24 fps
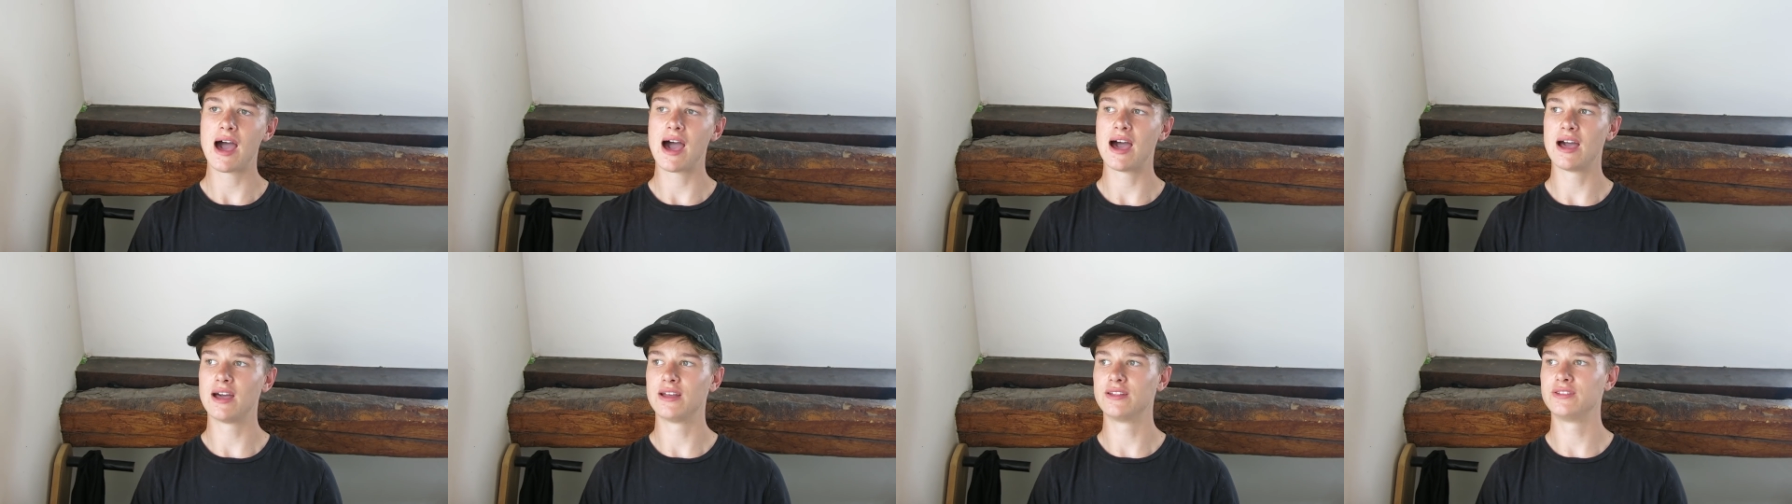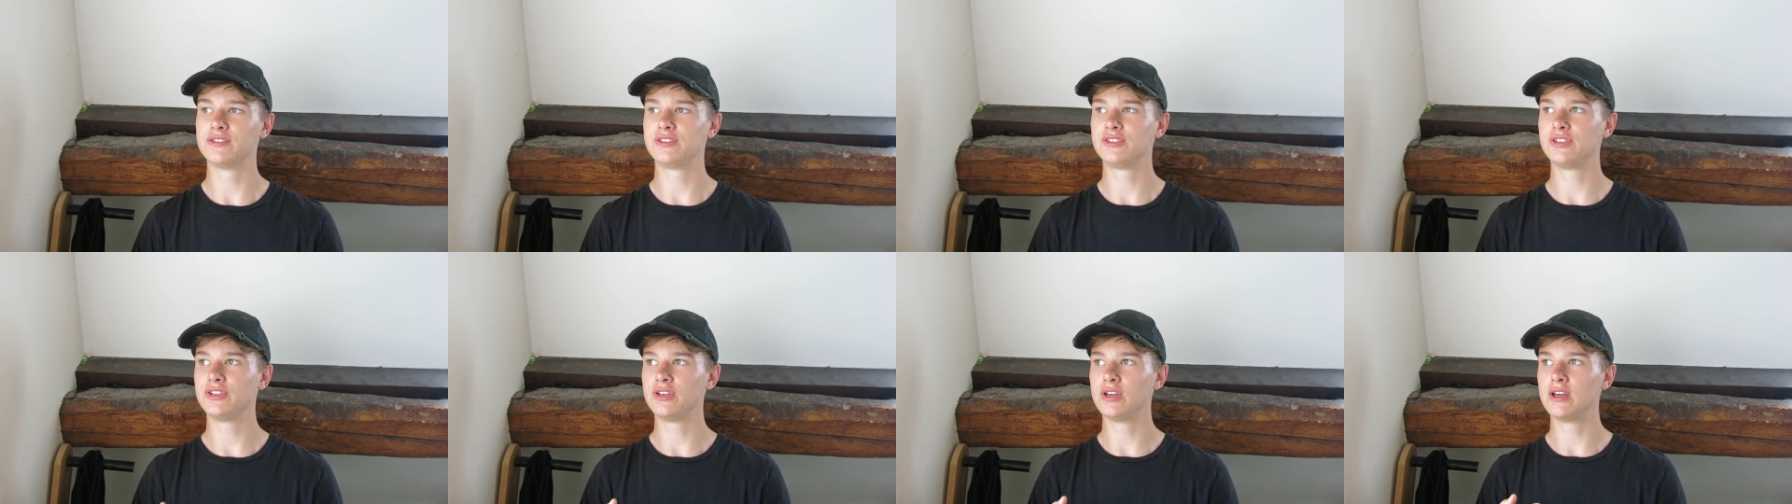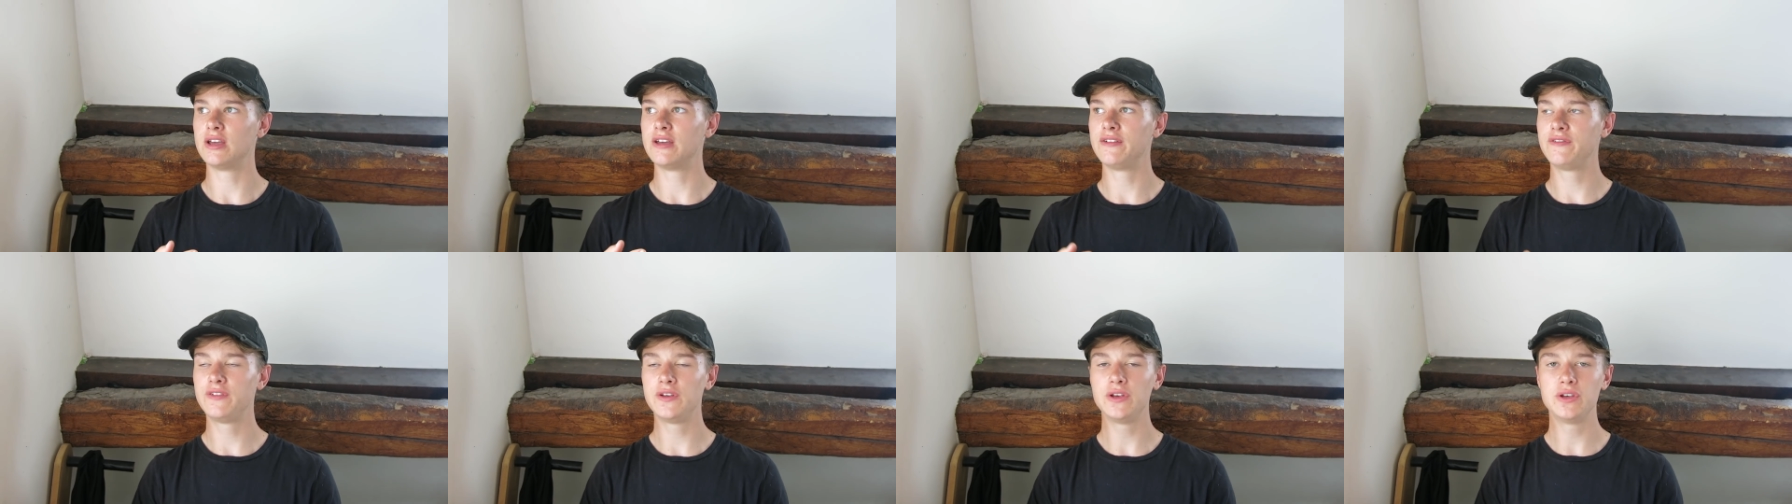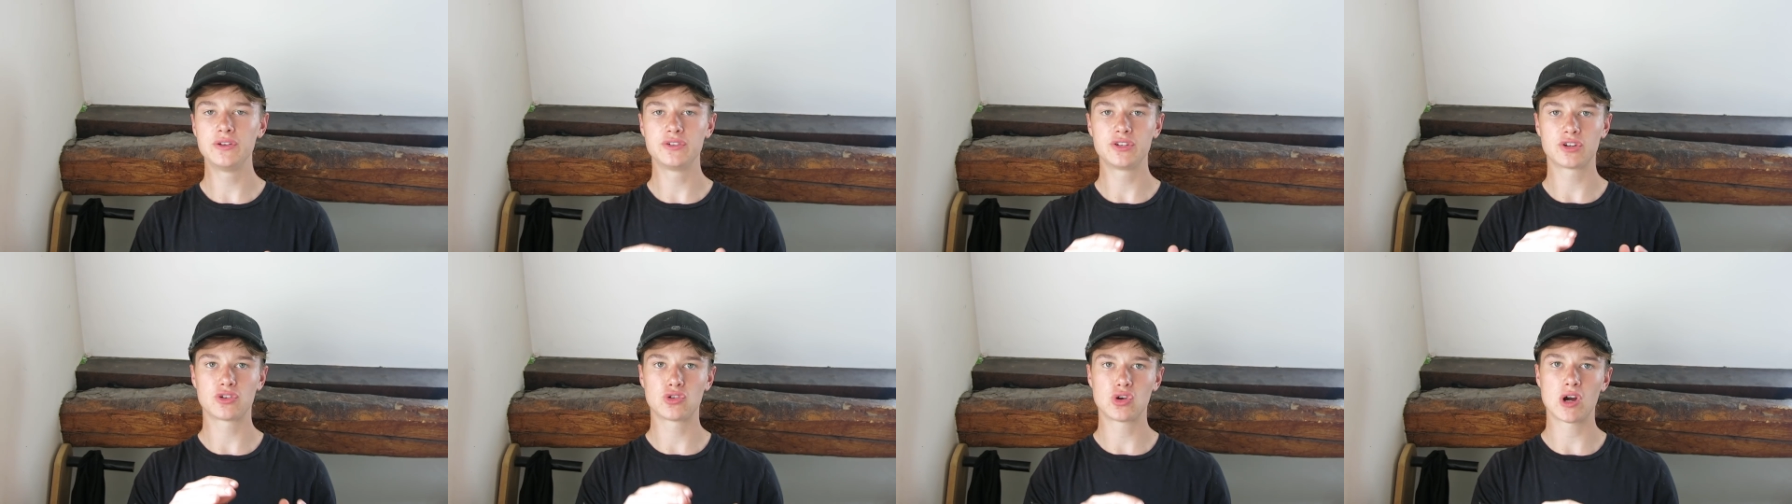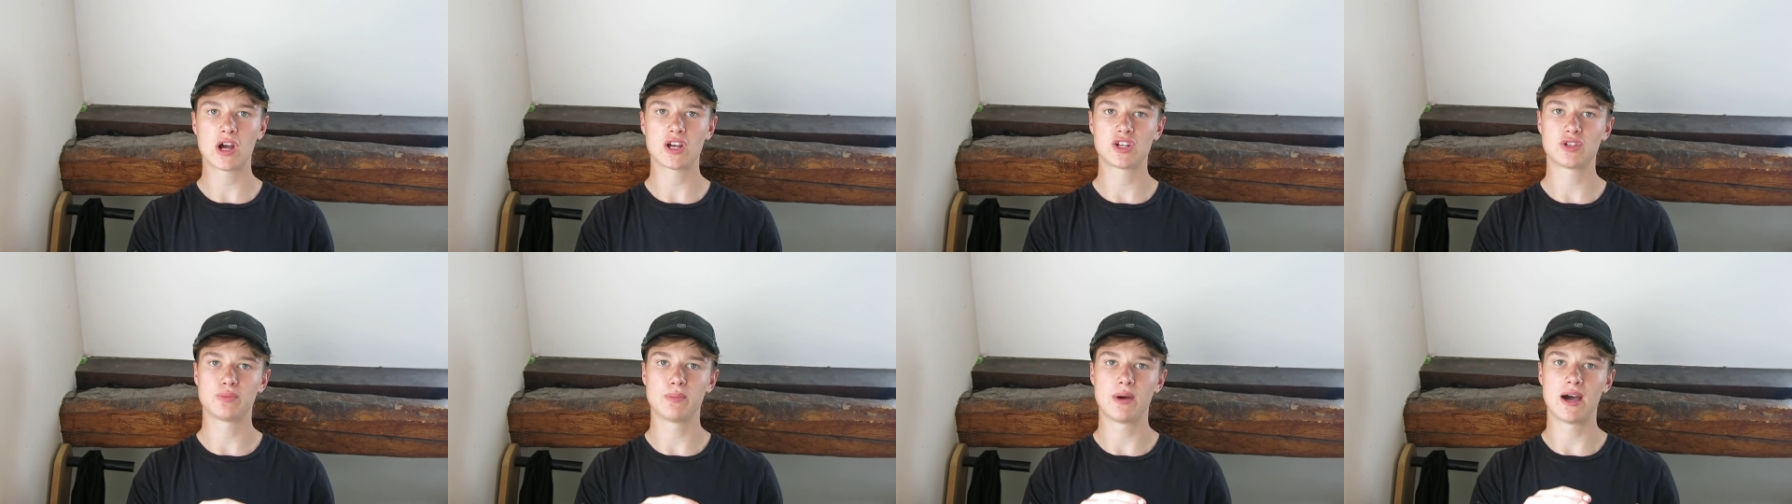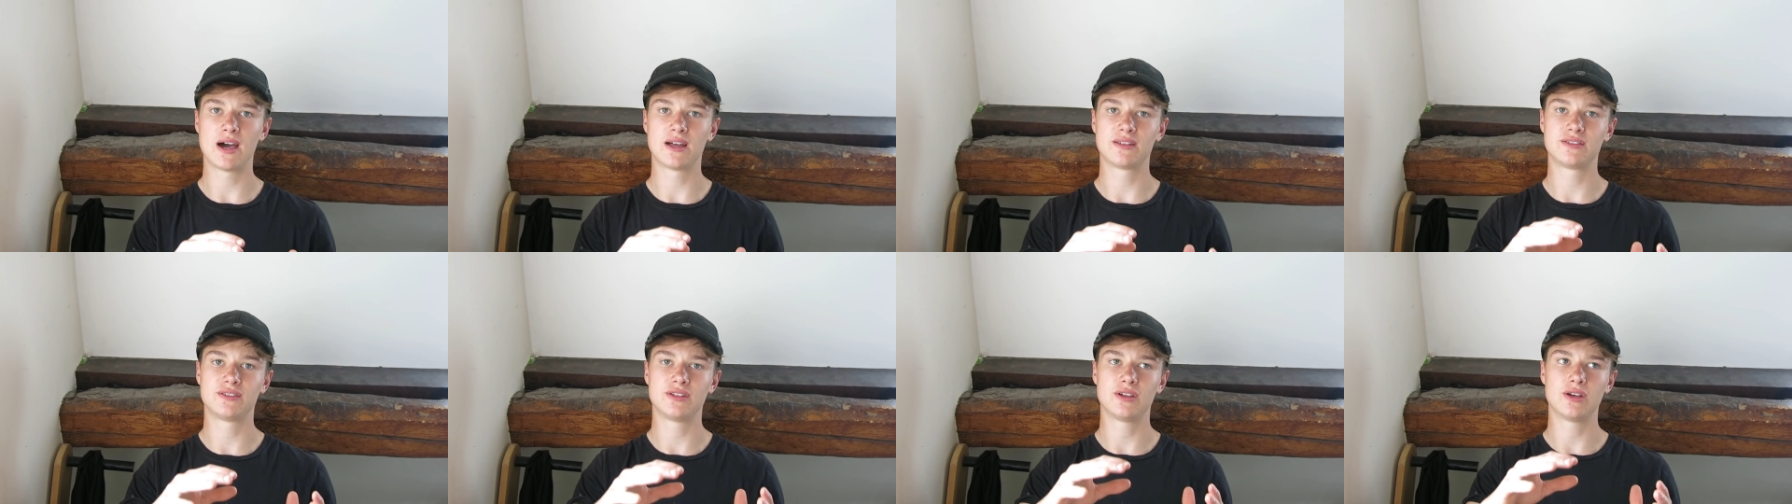And if you use a crash
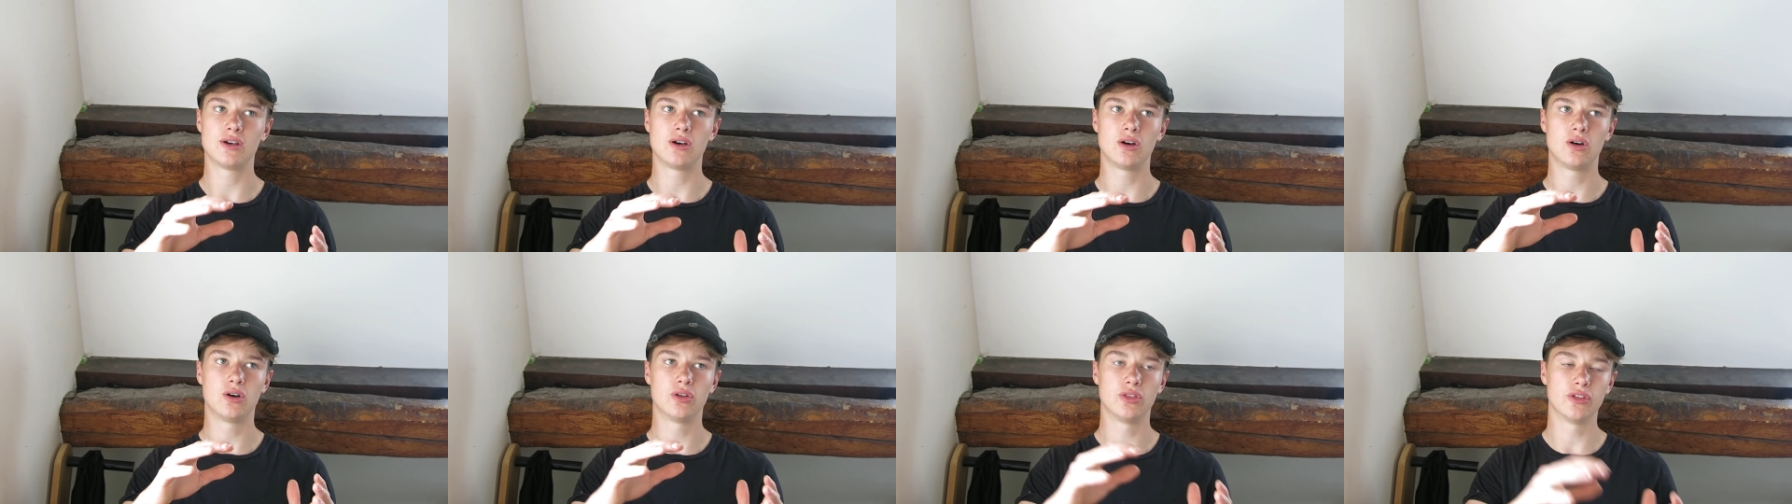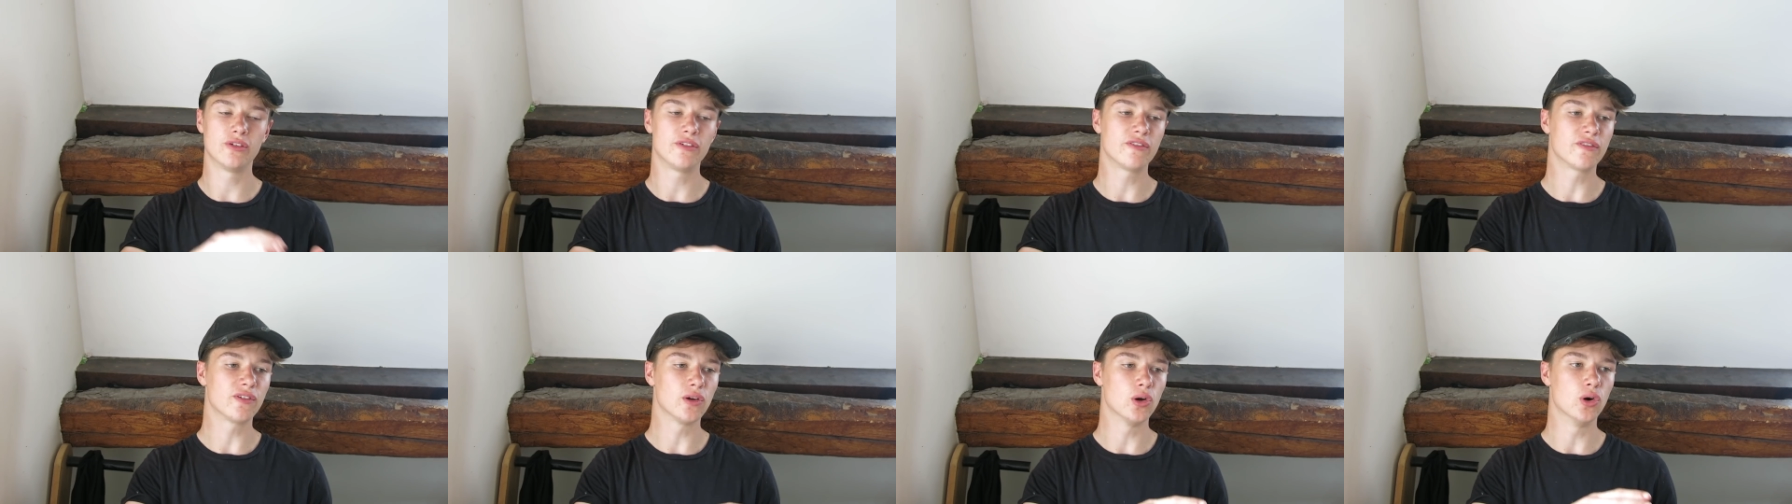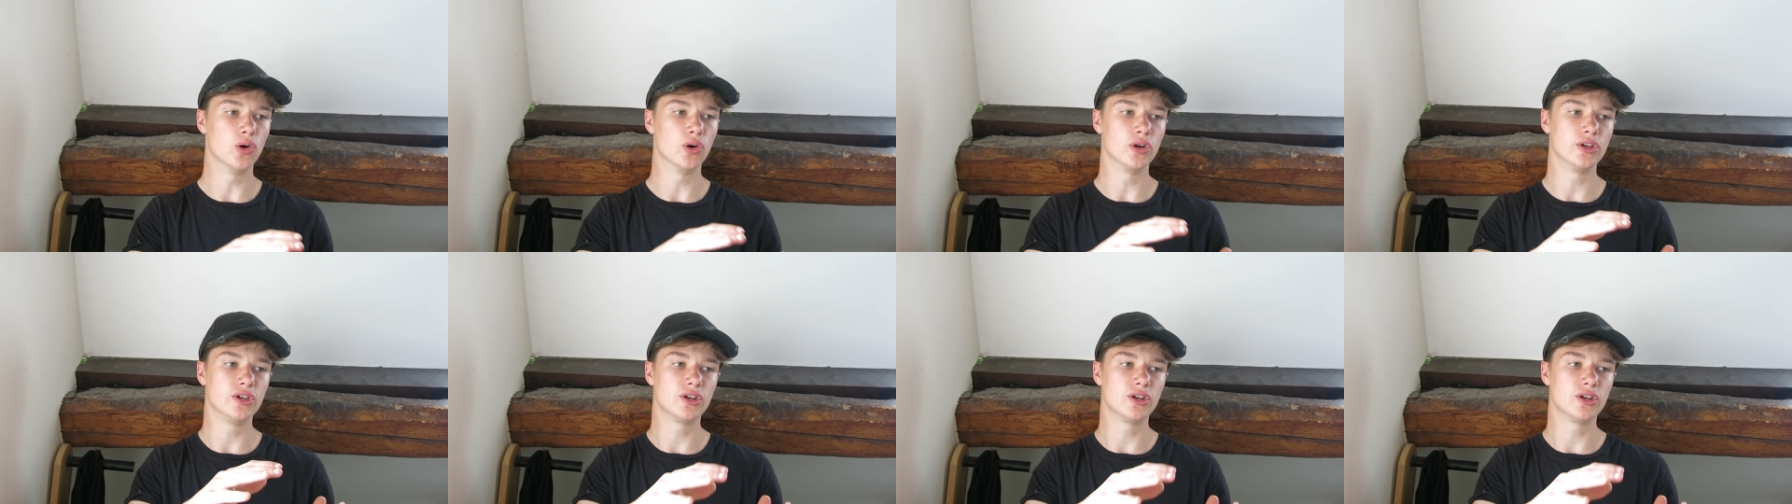mat on the floor,